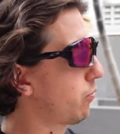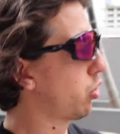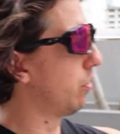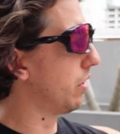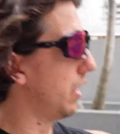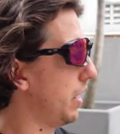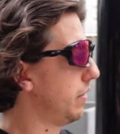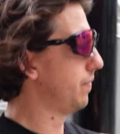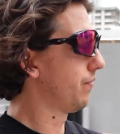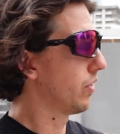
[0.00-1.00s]
currently
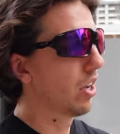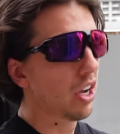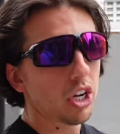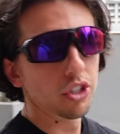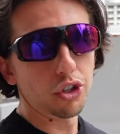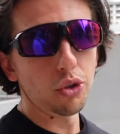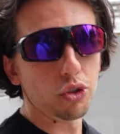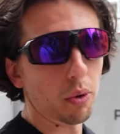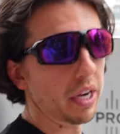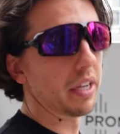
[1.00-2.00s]

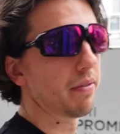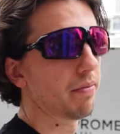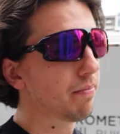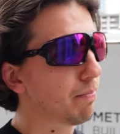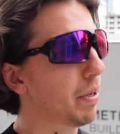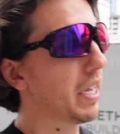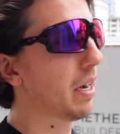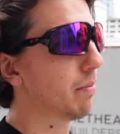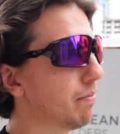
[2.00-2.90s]
2:20 p.m.